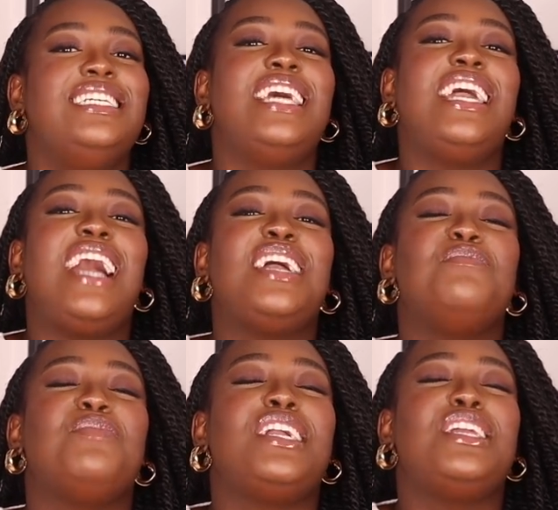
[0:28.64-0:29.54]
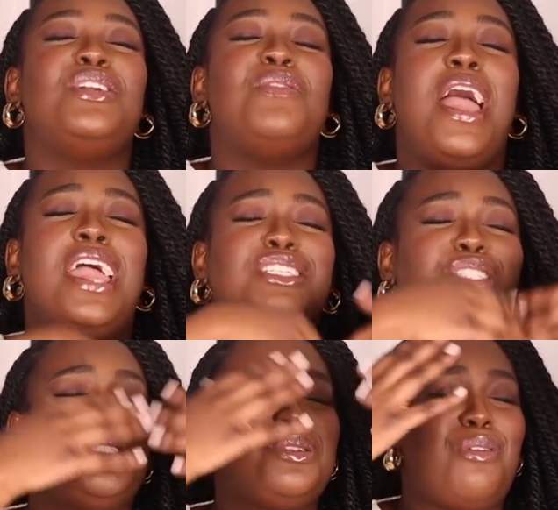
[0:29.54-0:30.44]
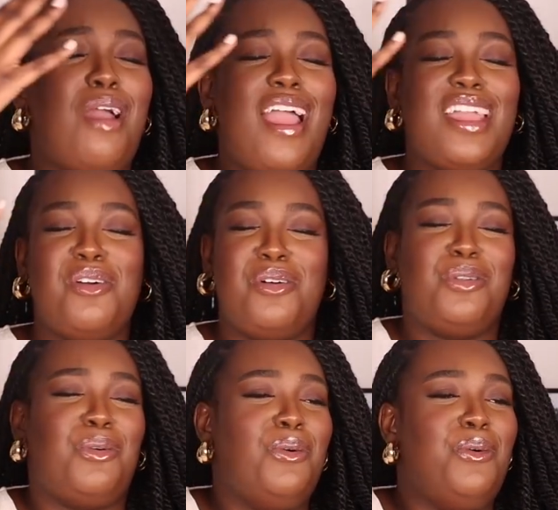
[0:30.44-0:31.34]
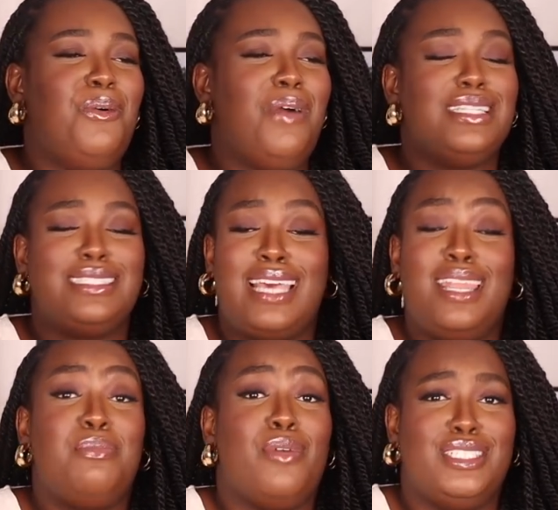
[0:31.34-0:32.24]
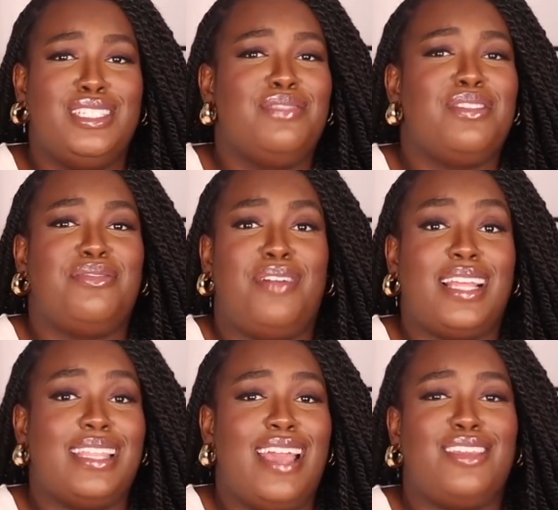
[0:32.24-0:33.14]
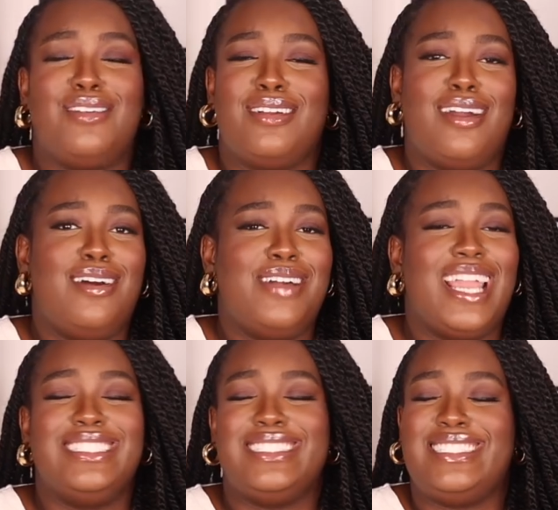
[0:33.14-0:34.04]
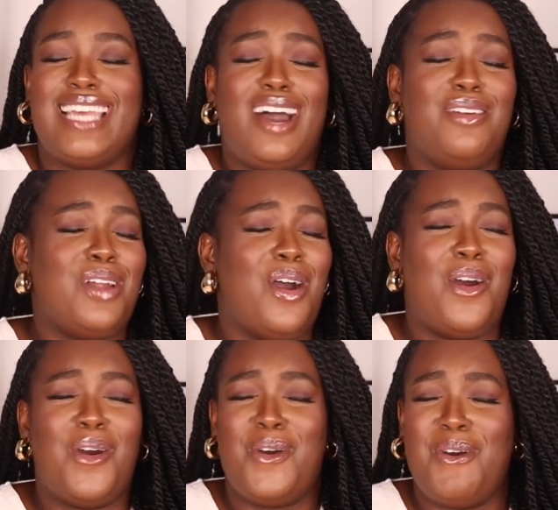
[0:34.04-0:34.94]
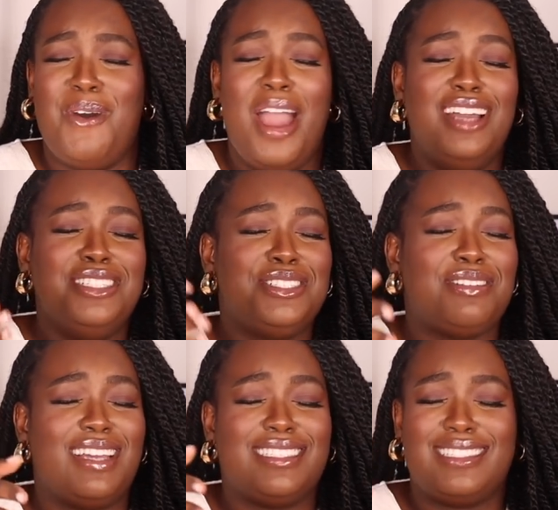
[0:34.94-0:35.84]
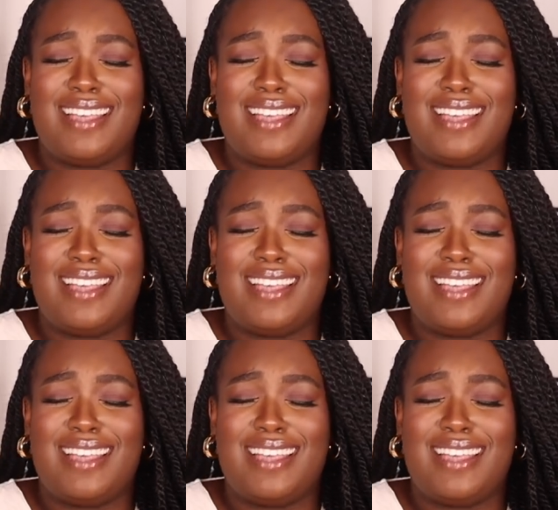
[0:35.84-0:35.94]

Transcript: Today, I am bringing you a try on haul in celebration of the fact that your girl is down a whole dress